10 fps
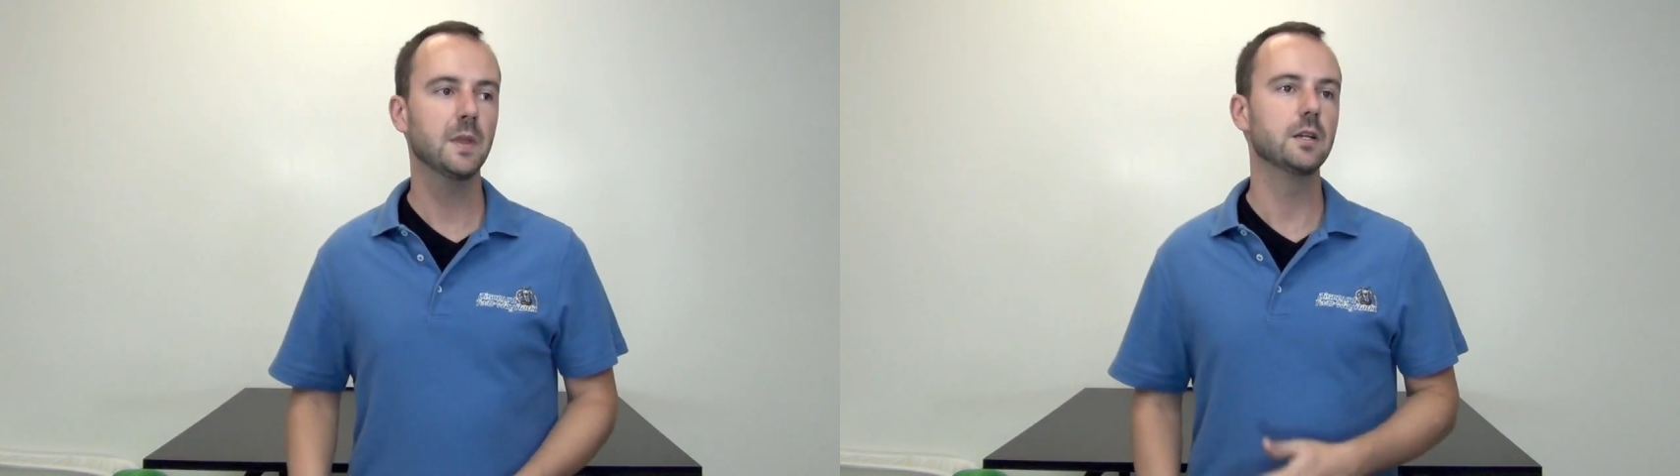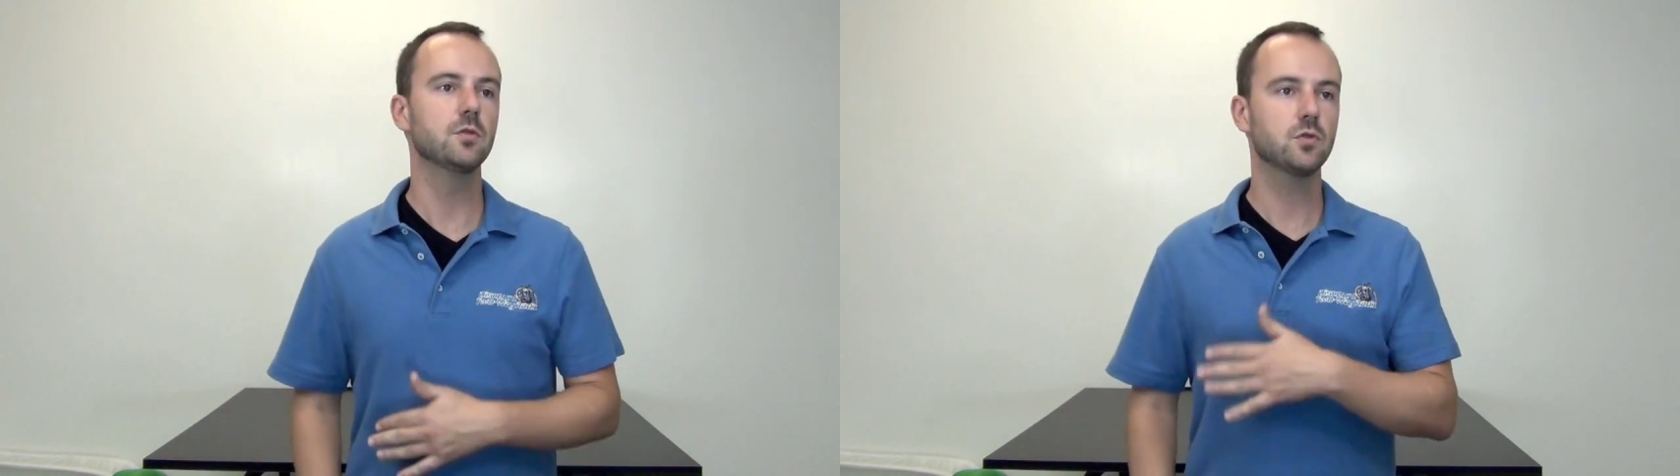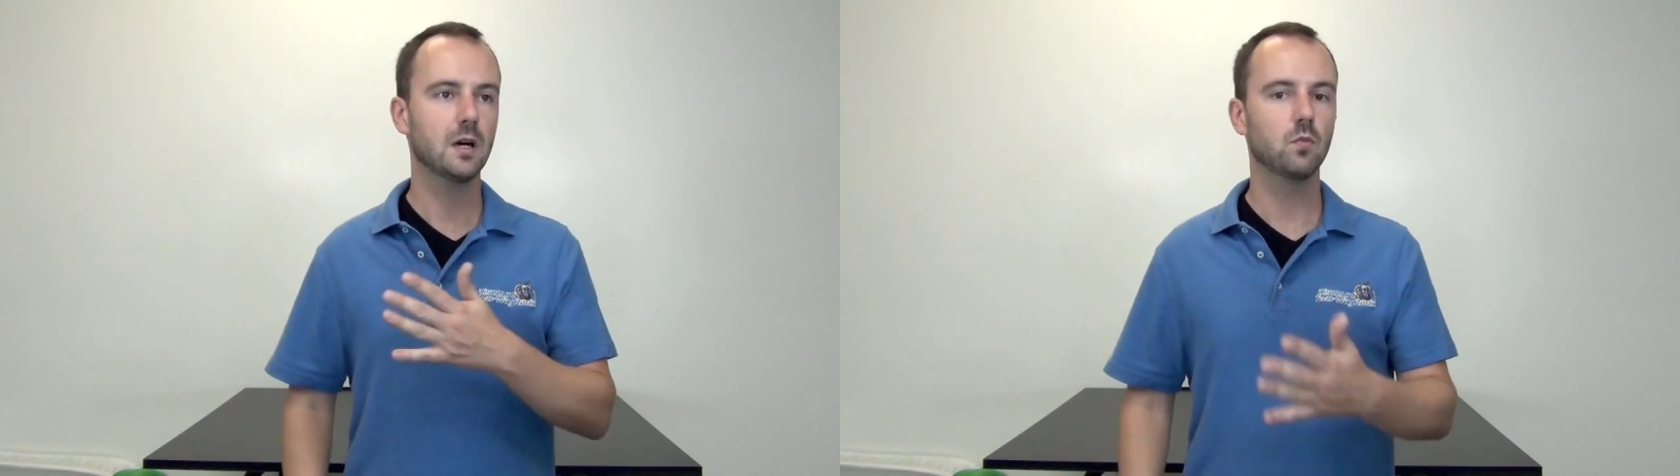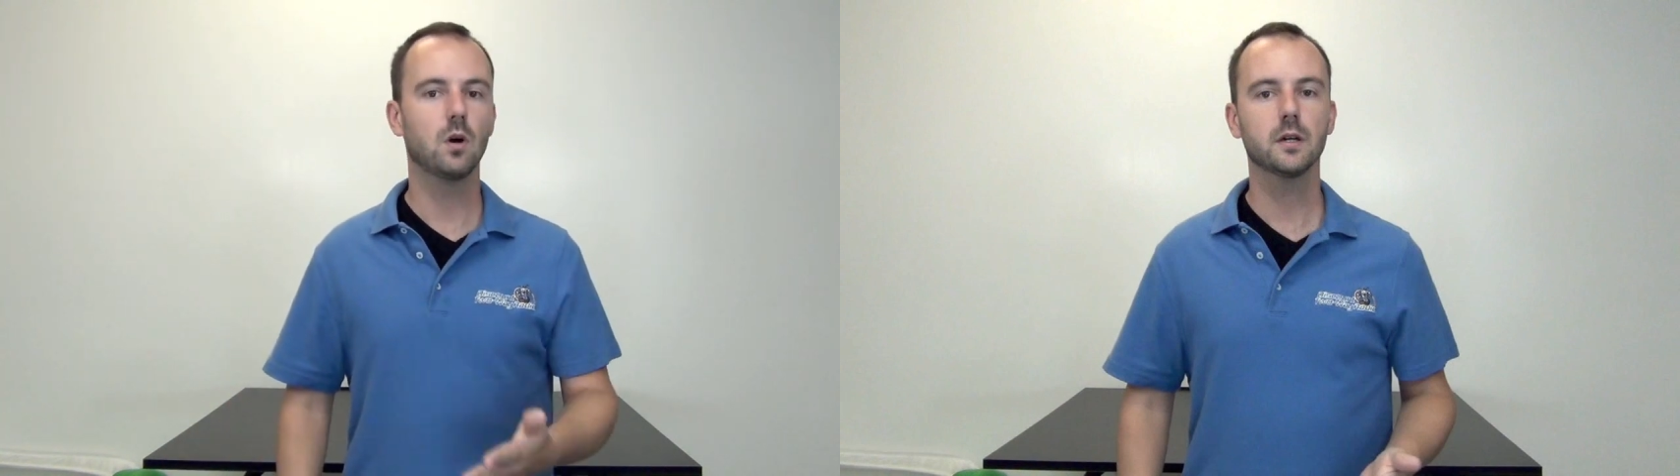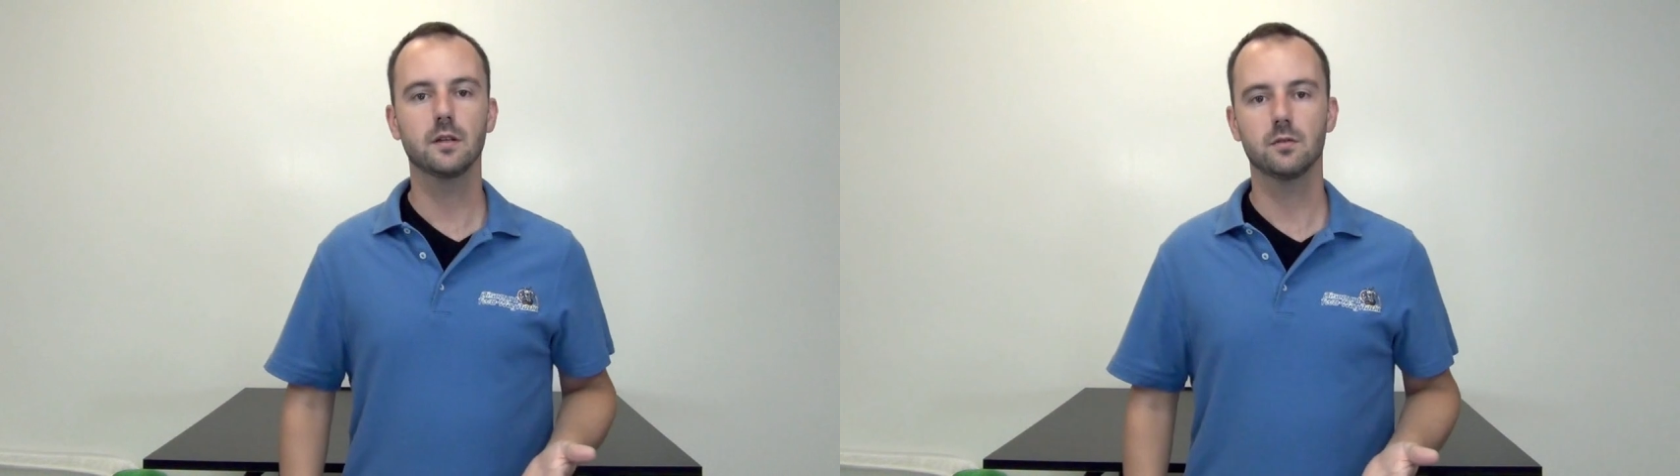and you try
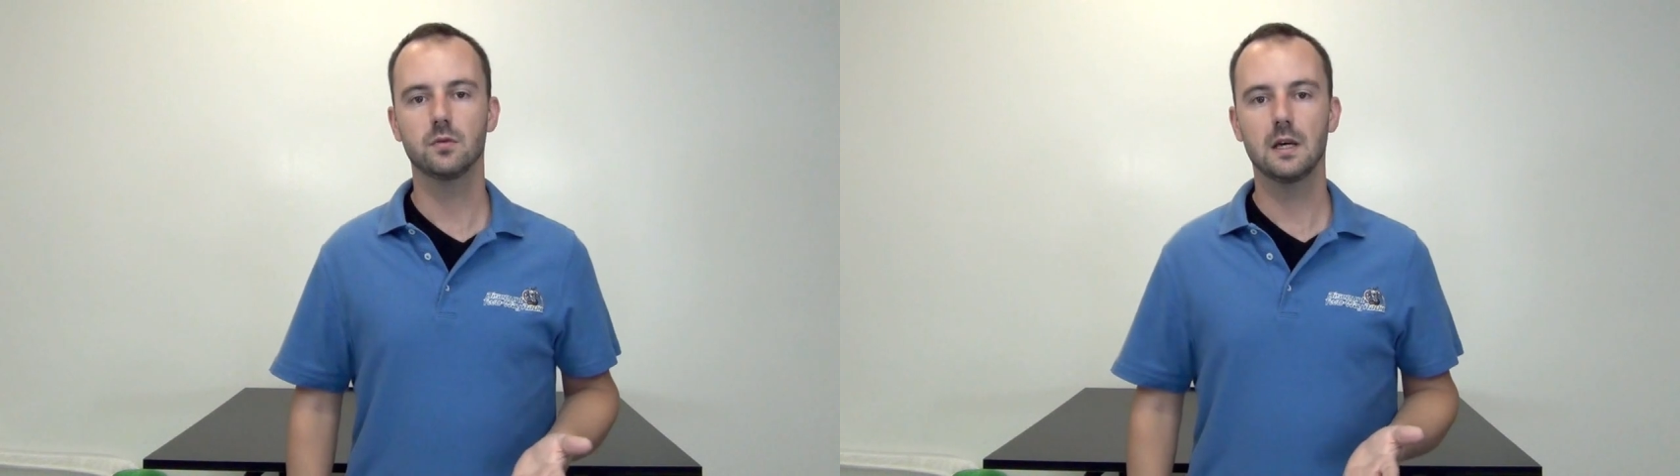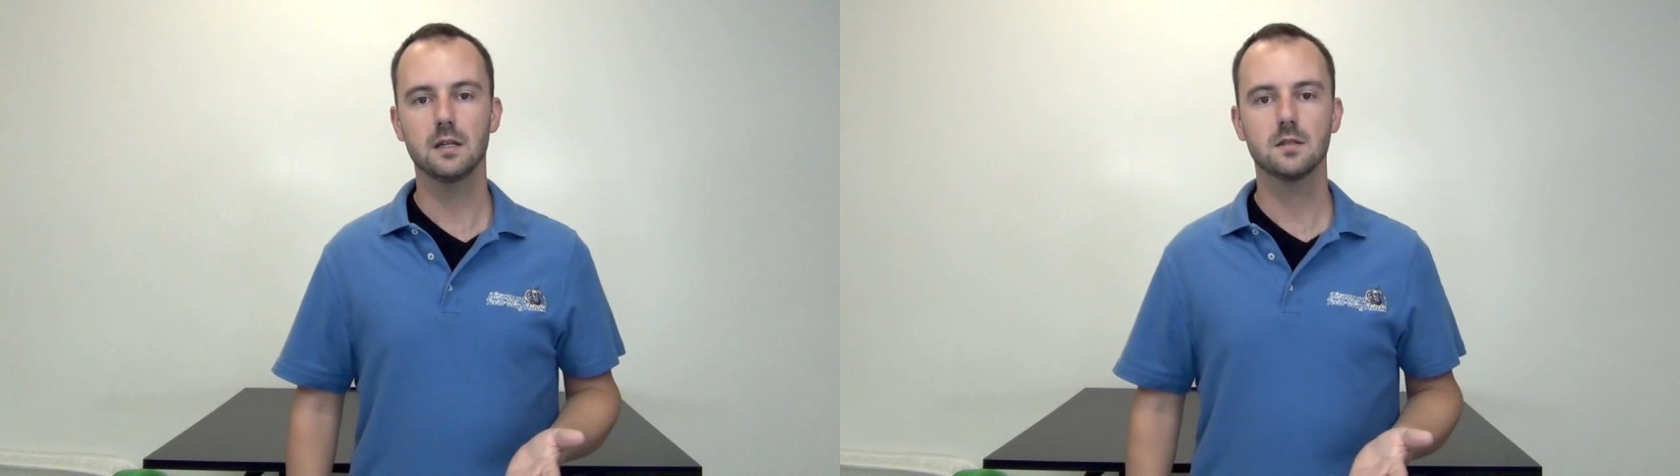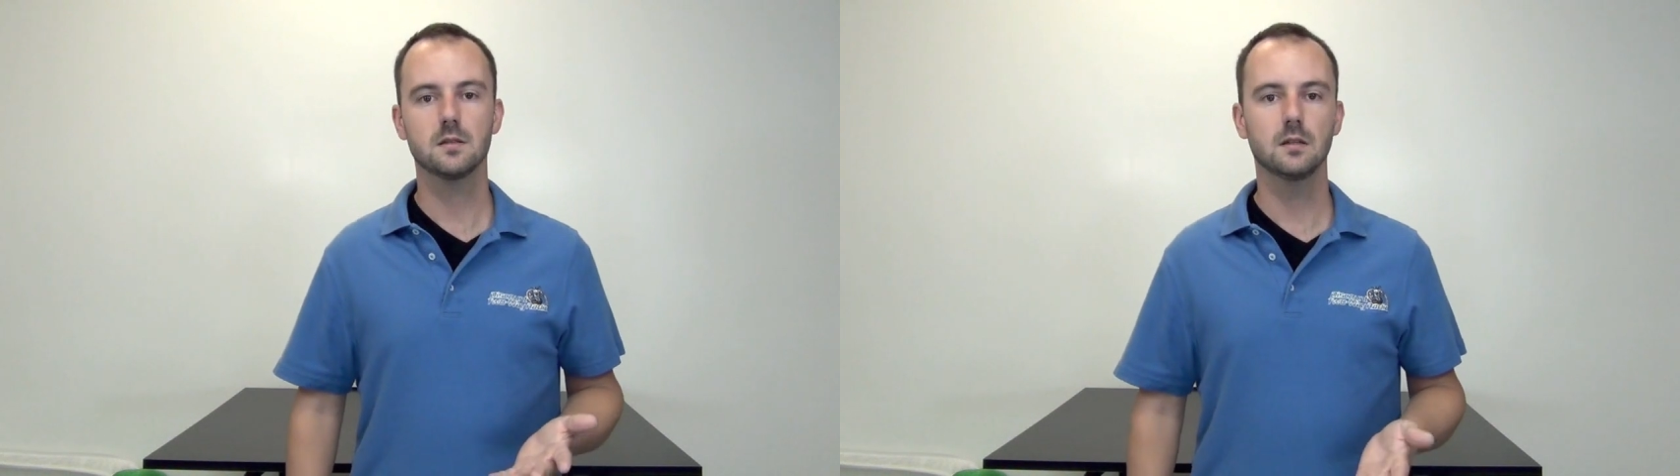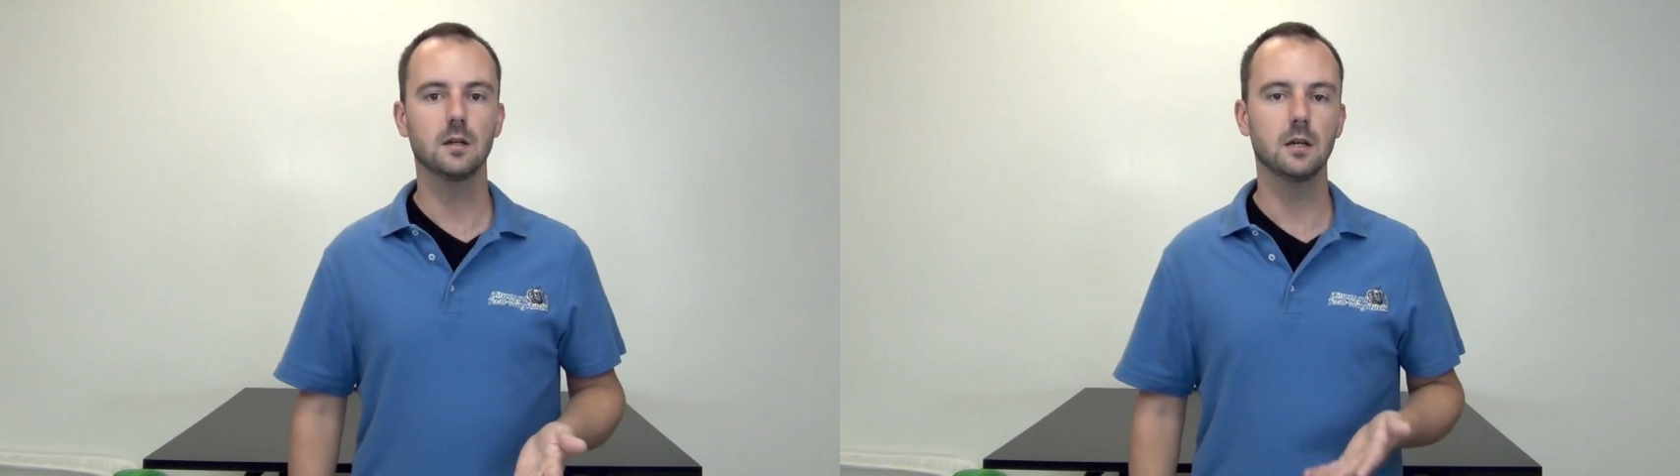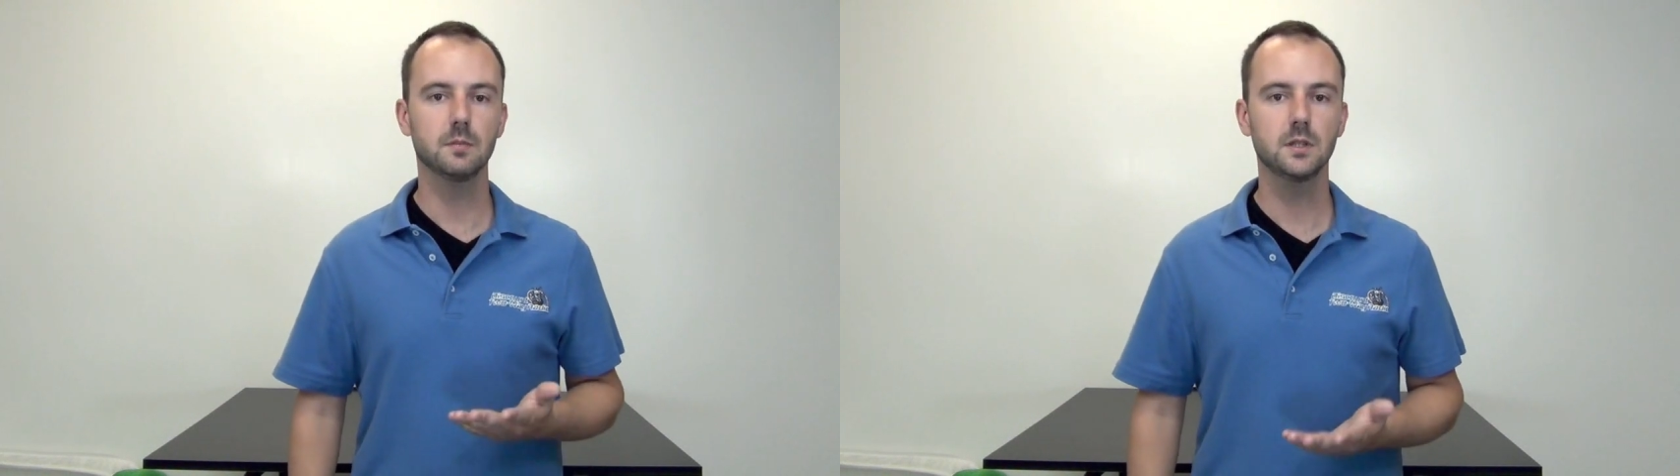walking through that
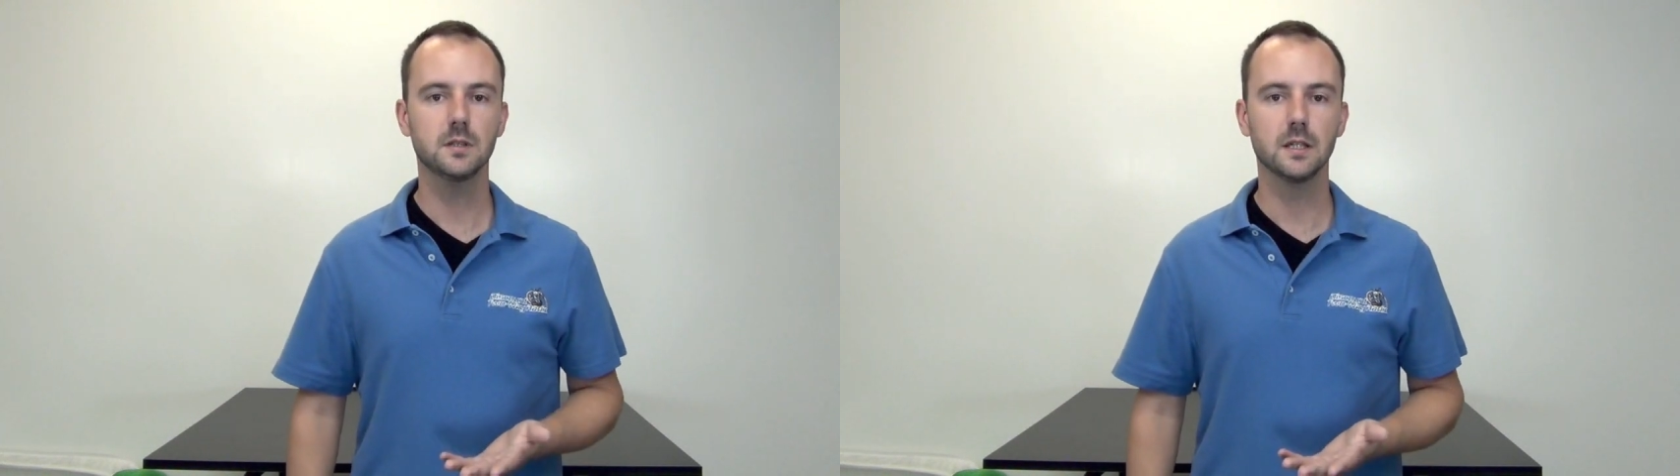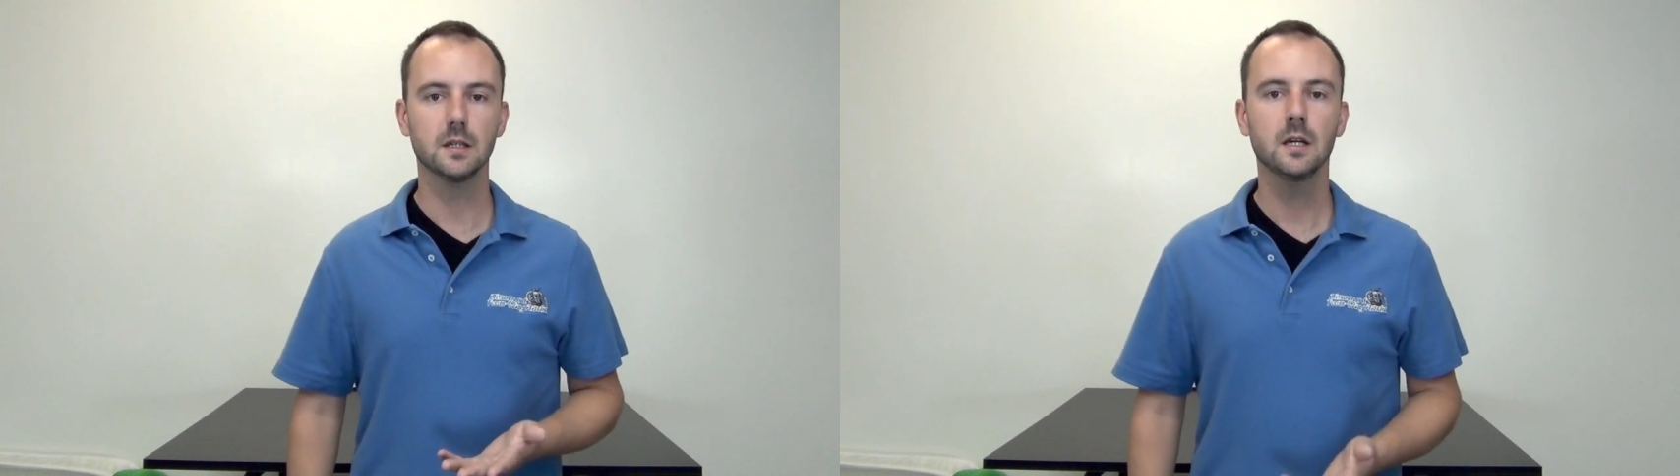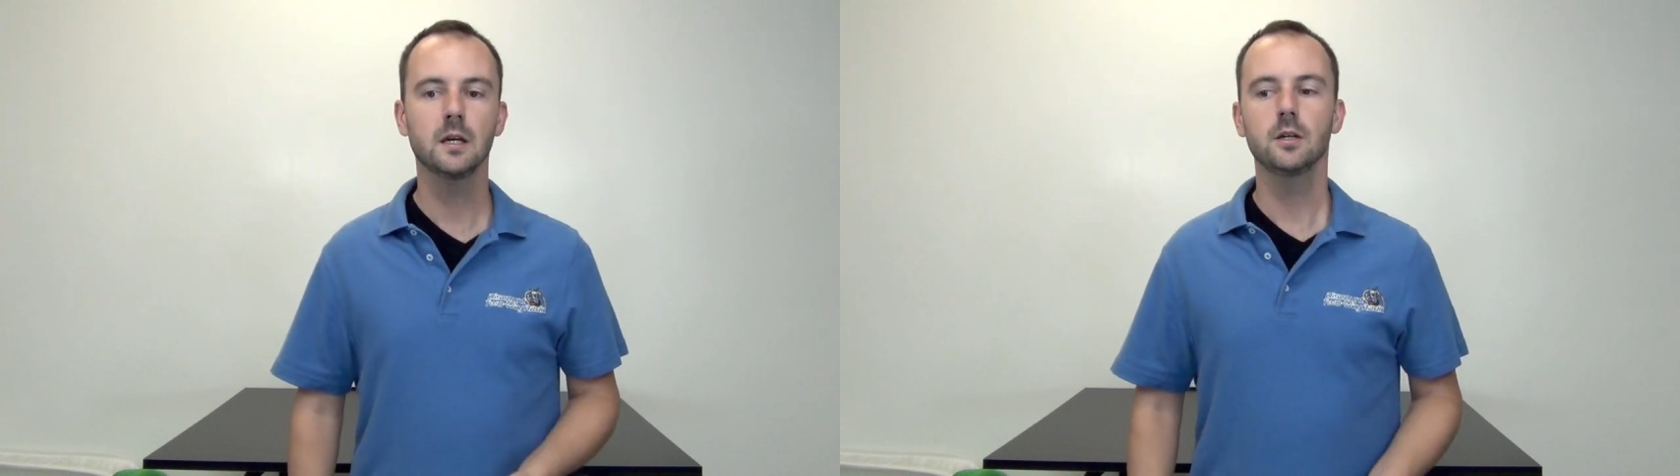uh, building,